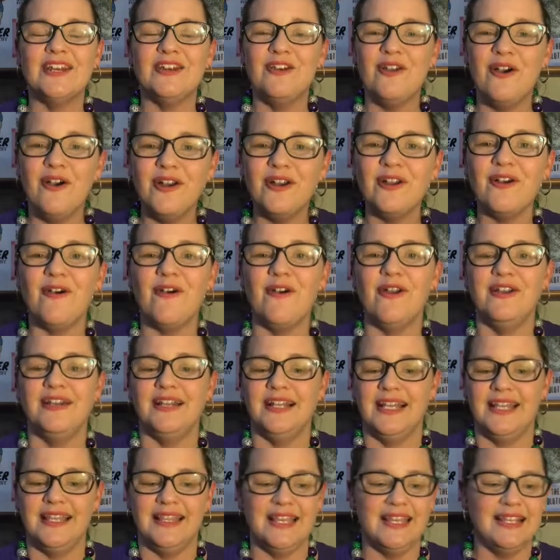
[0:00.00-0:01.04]
not
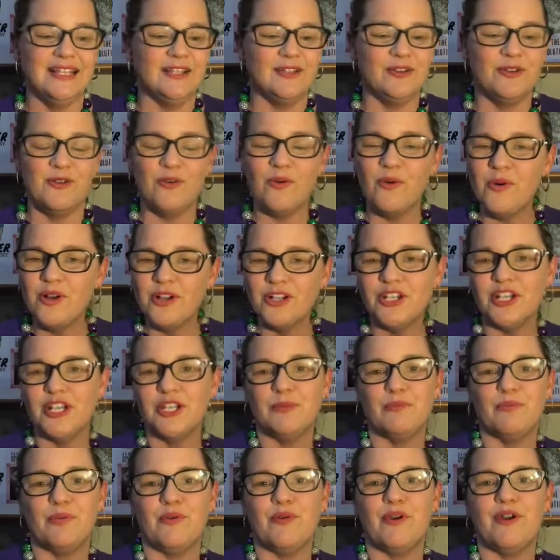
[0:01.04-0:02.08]
only these
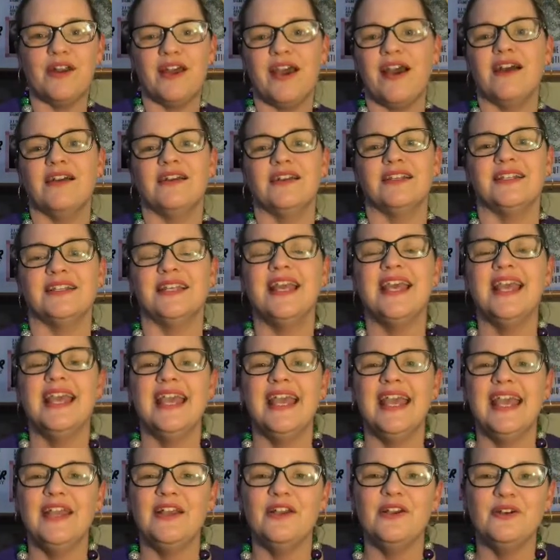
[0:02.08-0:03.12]
gorgeous products
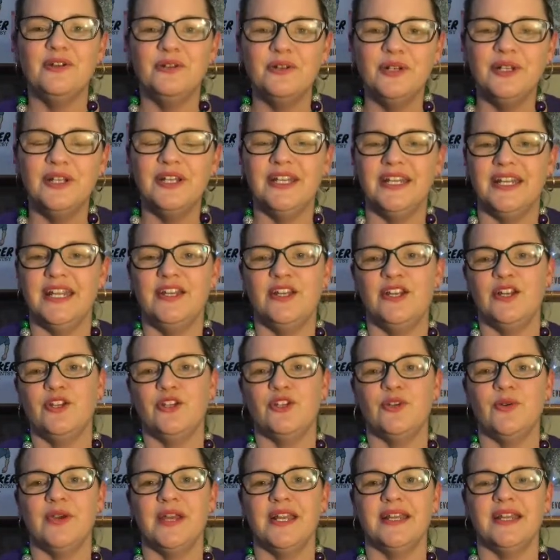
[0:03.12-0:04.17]
included in your
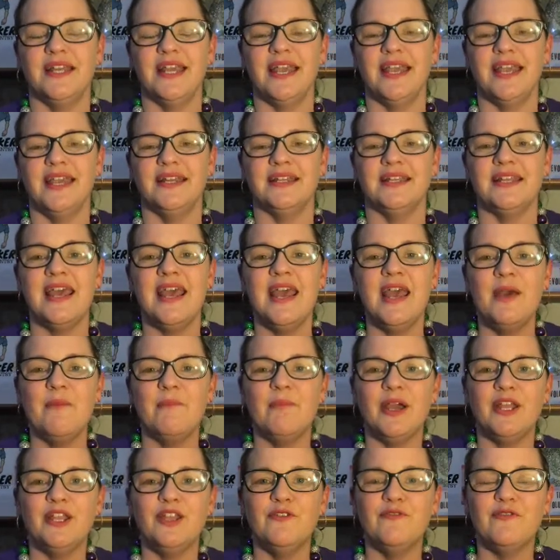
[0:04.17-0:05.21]
join kit,
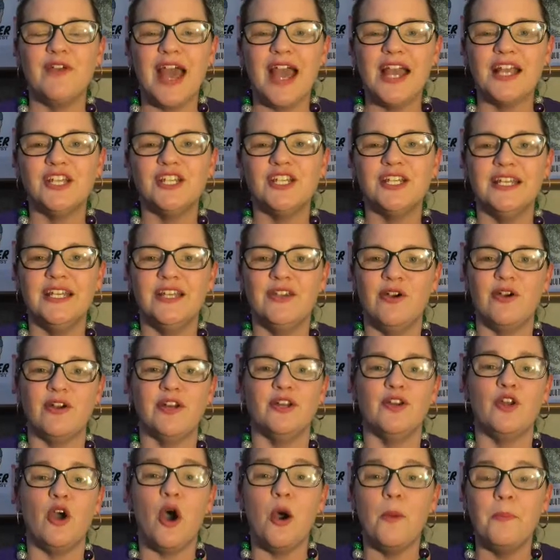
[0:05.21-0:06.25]
but you've actually got
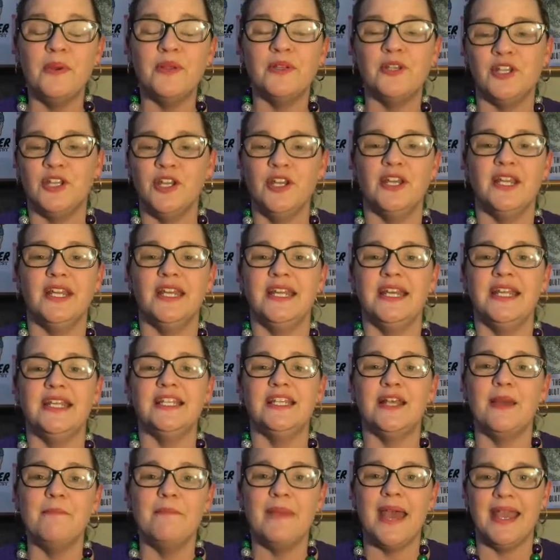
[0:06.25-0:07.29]
an opportunity
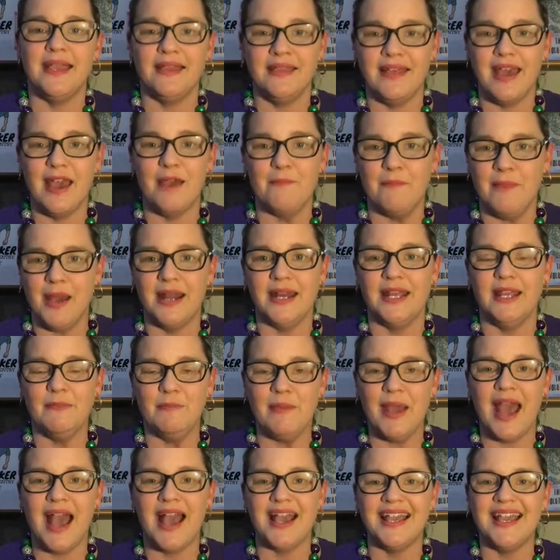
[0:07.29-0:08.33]
to make that money
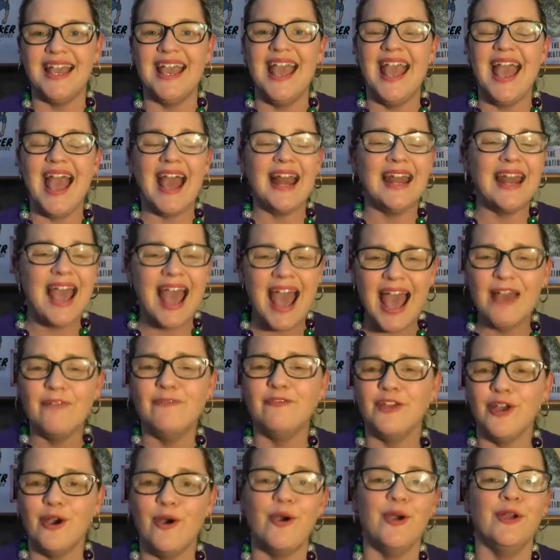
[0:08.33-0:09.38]
back and
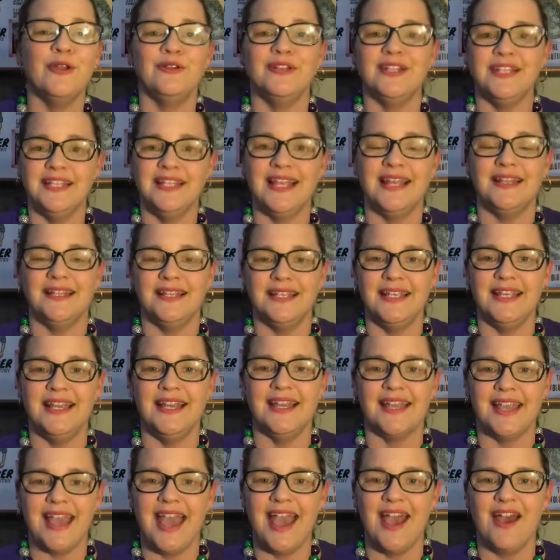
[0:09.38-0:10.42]
have your own
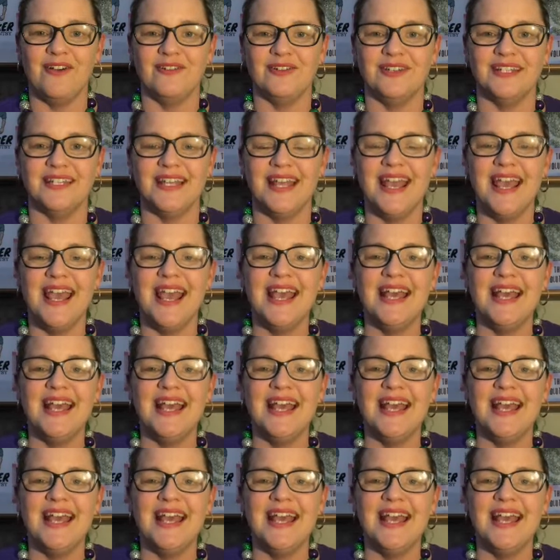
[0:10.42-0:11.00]
Scentsy account.